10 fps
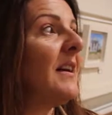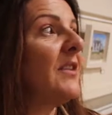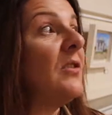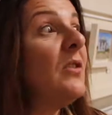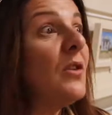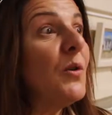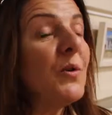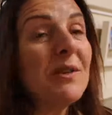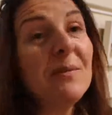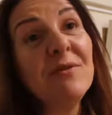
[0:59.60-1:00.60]
I thought, oh,
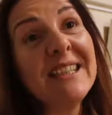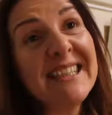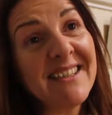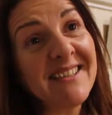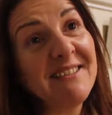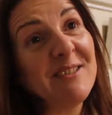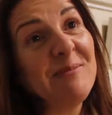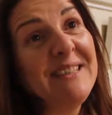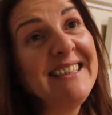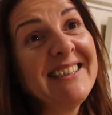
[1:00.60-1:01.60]
wouldn't it be really nice to
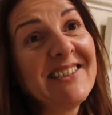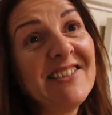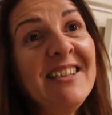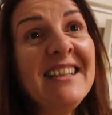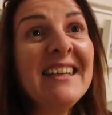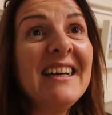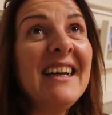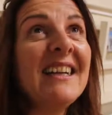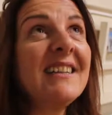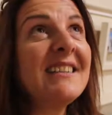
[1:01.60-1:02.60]
be here?
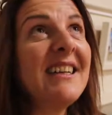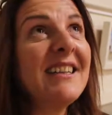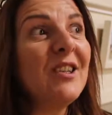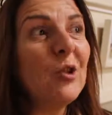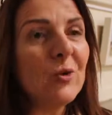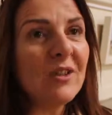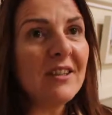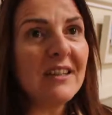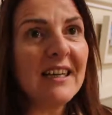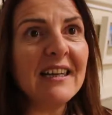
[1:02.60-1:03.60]
And it's kind of
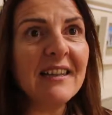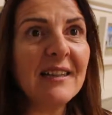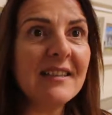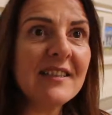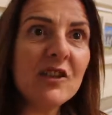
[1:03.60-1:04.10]
local, and the